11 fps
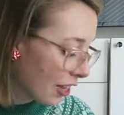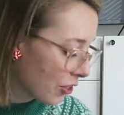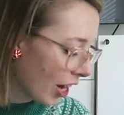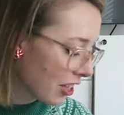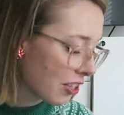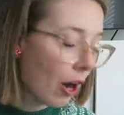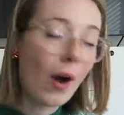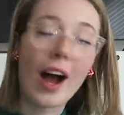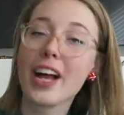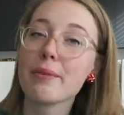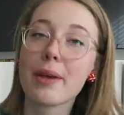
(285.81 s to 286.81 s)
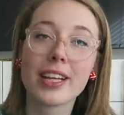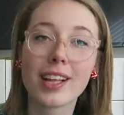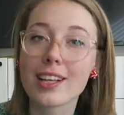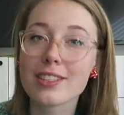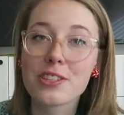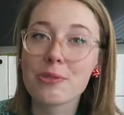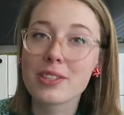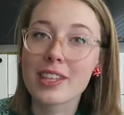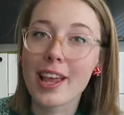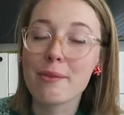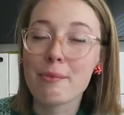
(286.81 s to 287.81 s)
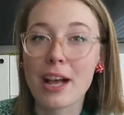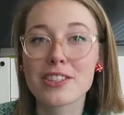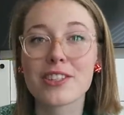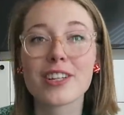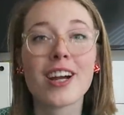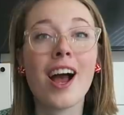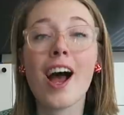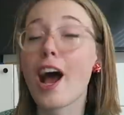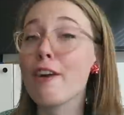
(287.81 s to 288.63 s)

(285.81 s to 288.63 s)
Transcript: As you guys know, I am a Glasses USA ambassador.